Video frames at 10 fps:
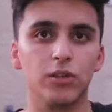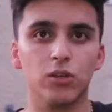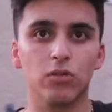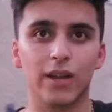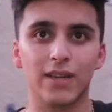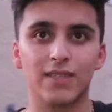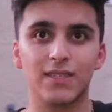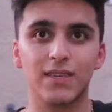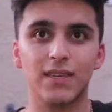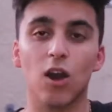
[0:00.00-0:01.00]
you know, that I
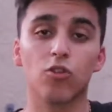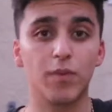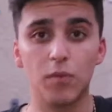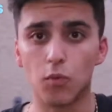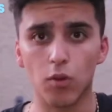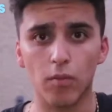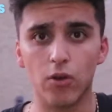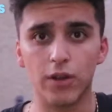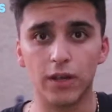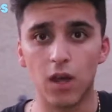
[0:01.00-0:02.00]
see other people
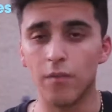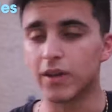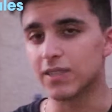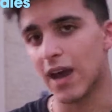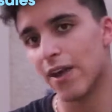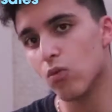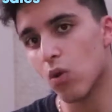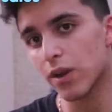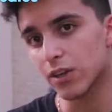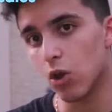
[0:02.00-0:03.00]
promoting, because I don't
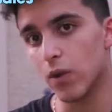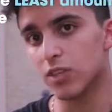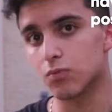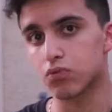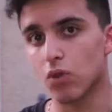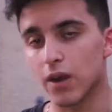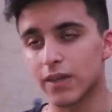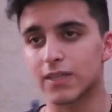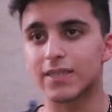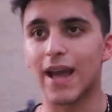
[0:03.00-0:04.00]
want to go into
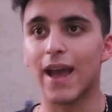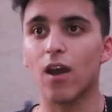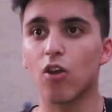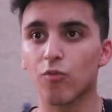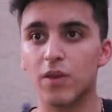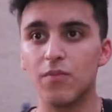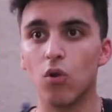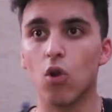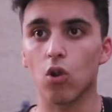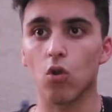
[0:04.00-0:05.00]
products that other
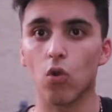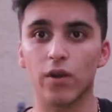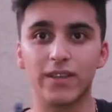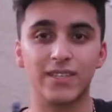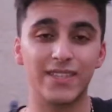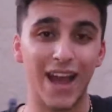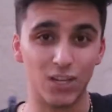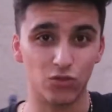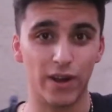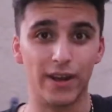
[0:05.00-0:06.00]
people are already
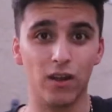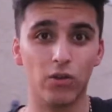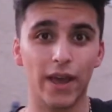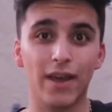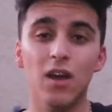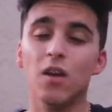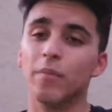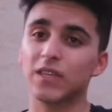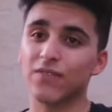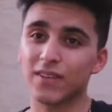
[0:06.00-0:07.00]
saturating, okay?
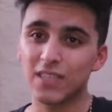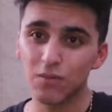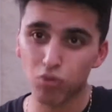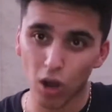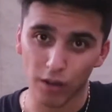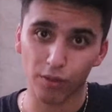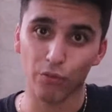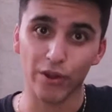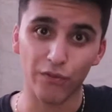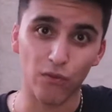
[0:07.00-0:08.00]
Because if I see a product
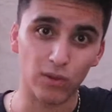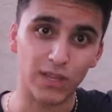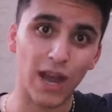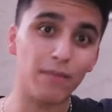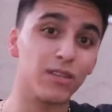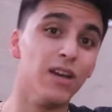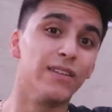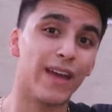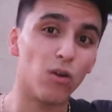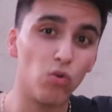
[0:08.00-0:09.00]
3 or 4 times,
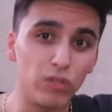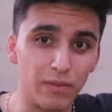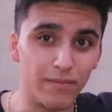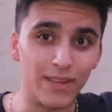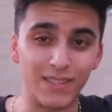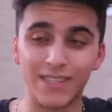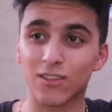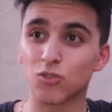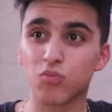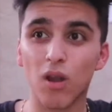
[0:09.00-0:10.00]
that only means that
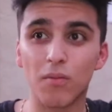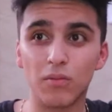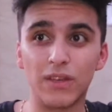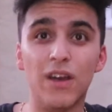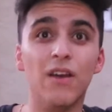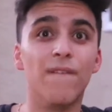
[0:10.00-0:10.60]
there's probably